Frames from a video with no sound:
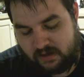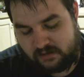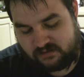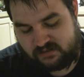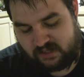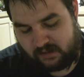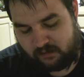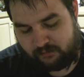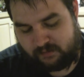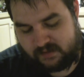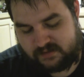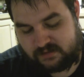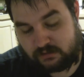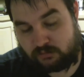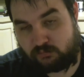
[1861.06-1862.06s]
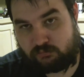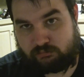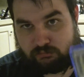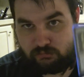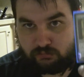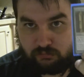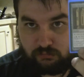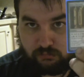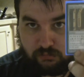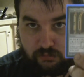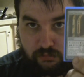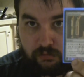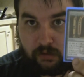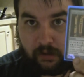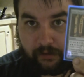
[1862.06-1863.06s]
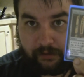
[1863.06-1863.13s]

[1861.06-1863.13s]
sacrifice it, draw a